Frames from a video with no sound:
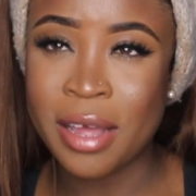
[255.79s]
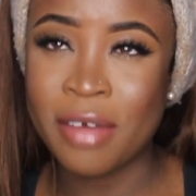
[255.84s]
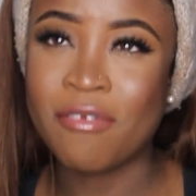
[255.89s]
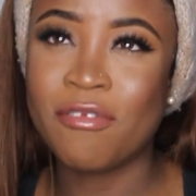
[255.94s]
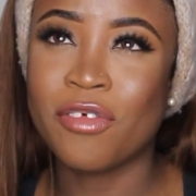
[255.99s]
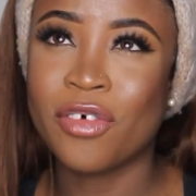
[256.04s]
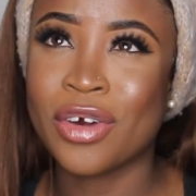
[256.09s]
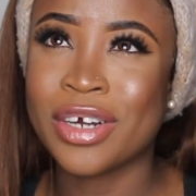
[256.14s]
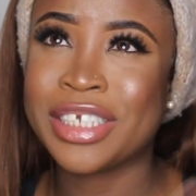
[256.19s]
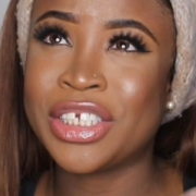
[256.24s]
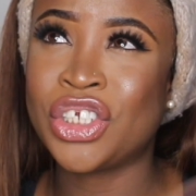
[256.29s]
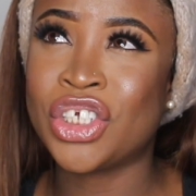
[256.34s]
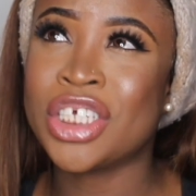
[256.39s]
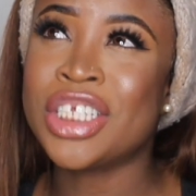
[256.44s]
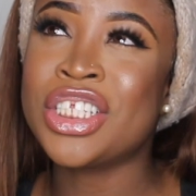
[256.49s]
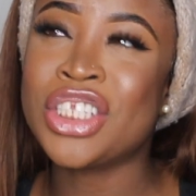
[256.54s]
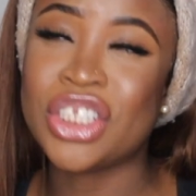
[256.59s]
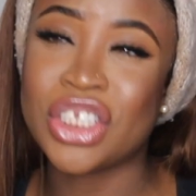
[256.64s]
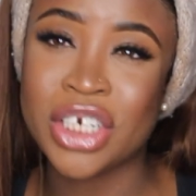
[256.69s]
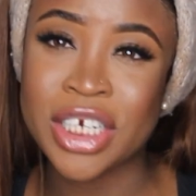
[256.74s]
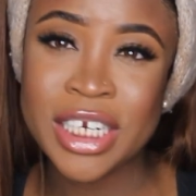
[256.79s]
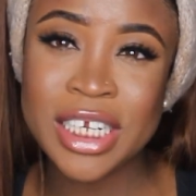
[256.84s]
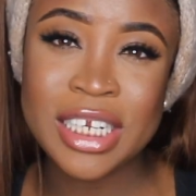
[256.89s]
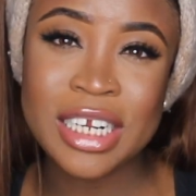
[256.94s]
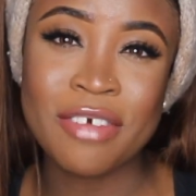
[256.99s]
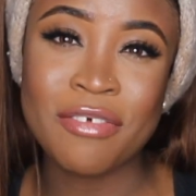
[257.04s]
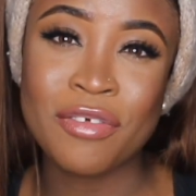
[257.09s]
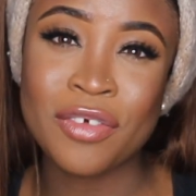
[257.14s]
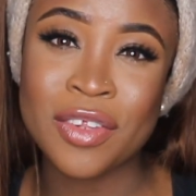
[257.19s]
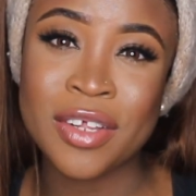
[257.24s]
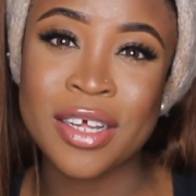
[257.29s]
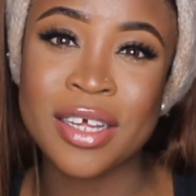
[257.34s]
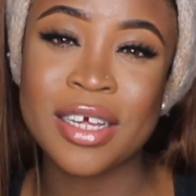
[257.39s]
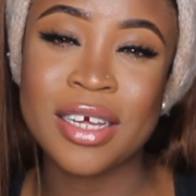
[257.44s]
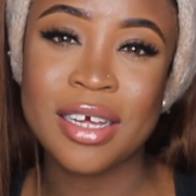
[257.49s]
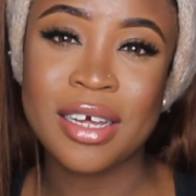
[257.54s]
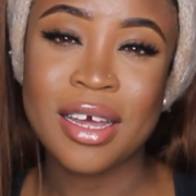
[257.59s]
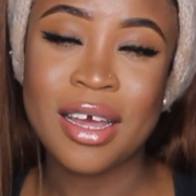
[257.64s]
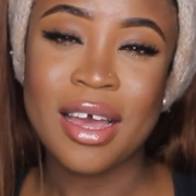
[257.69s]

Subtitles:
And for just starting, I feel like